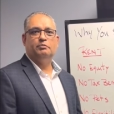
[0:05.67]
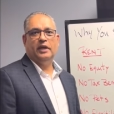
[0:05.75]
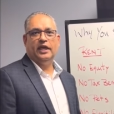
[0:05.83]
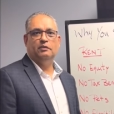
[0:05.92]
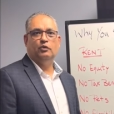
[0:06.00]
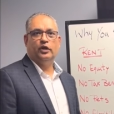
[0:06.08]

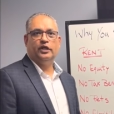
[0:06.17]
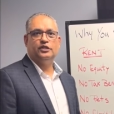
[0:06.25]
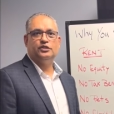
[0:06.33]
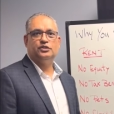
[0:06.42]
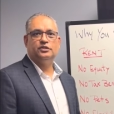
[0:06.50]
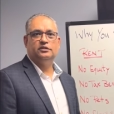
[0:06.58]
paying
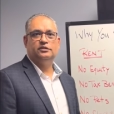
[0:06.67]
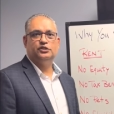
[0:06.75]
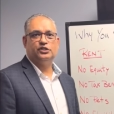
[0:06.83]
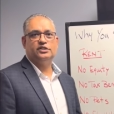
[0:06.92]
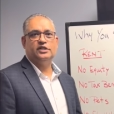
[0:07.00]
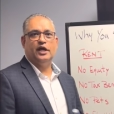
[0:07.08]
mortgage,
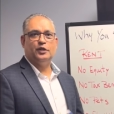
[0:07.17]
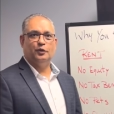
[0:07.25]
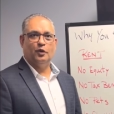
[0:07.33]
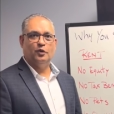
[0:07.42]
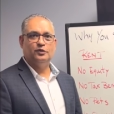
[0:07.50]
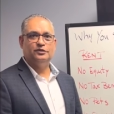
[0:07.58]
just not your
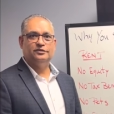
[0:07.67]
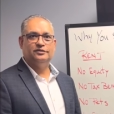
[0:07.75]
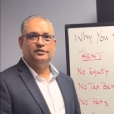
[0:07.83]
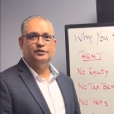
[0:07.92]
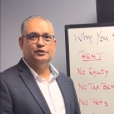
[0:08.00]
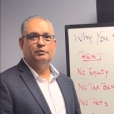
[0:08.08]
own?
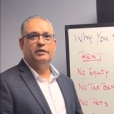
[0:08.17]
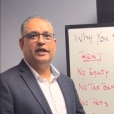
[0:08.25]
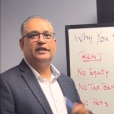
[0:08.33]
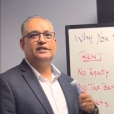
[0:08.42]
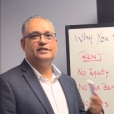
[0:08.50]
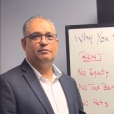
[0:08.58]
You're
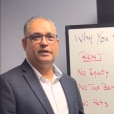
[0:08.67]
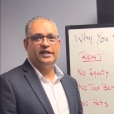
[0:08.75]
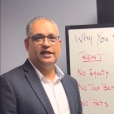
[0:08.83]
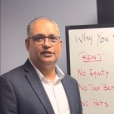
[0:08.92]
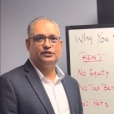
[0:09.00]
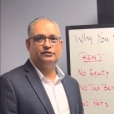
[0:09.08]
making somebody
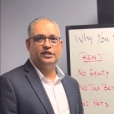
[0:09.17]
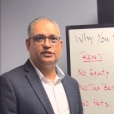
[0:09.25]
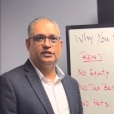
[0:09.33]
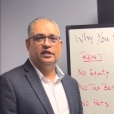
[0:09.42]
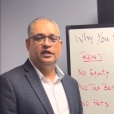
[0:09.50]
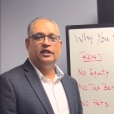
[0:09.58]
else rich.
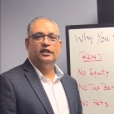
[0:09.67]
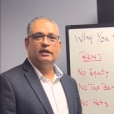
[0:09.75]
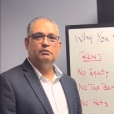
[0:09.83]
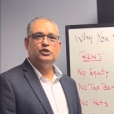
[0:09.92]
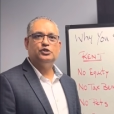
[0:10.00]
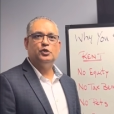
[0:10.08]

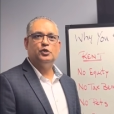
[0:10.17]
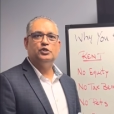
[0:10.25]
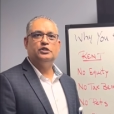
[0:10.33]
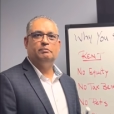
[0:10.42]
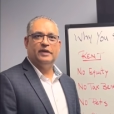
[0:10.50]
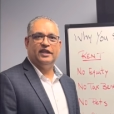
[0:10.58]
Let me show you
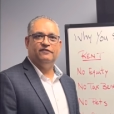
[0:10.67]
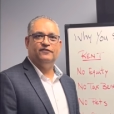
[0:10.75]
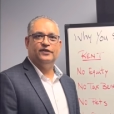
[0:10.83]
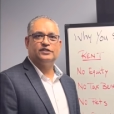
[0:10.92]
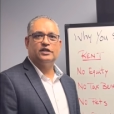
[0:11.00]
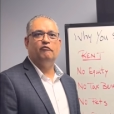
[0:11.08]
the
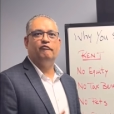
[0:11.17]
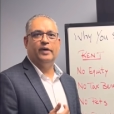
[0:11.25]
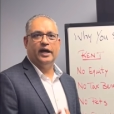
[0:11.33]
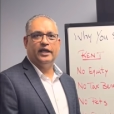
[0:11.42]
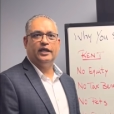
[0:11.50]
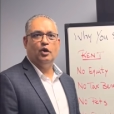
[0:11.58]
benefits of
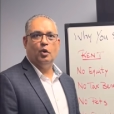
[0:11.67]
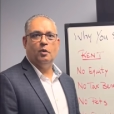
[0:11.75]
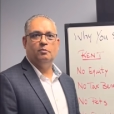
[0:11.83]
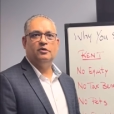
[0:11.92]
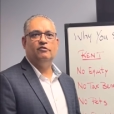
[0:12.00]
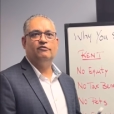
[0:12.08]
buying a
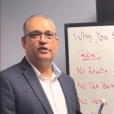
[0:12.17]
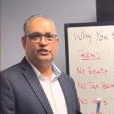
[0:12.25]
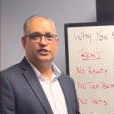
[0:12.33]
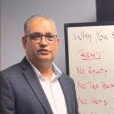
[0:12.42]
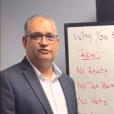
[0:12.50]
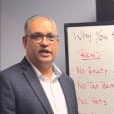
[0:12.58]
home
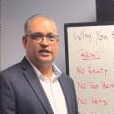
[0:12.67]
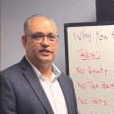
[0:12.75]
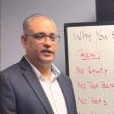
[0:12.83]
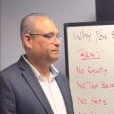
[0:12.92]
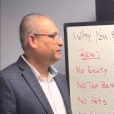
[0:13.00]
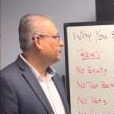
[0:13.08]
versus
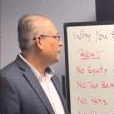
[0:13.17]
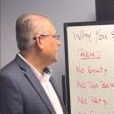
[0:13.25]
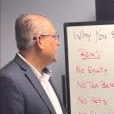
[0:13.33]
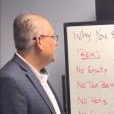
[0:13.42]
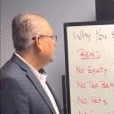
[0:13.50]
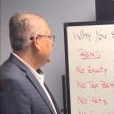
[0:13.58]
renting.
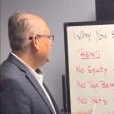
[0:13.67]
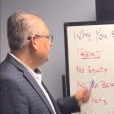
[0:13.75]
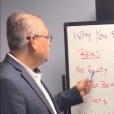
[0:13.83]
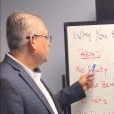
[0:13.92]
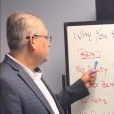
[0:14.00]
If you're